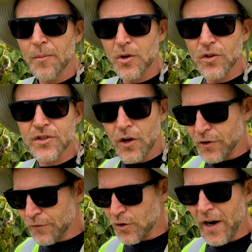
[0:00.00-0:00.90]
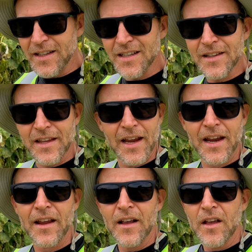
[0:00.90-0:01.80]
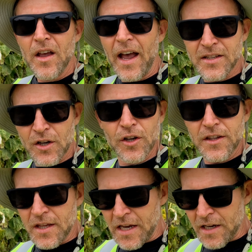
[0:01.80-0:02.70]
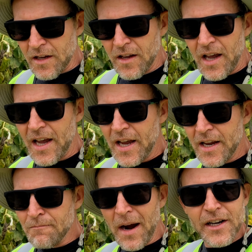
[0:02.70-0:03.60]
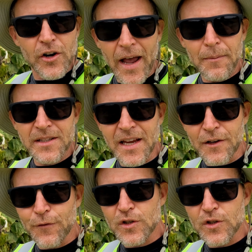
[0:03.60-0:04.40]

But also you've created there, as a good thing, a microhabitat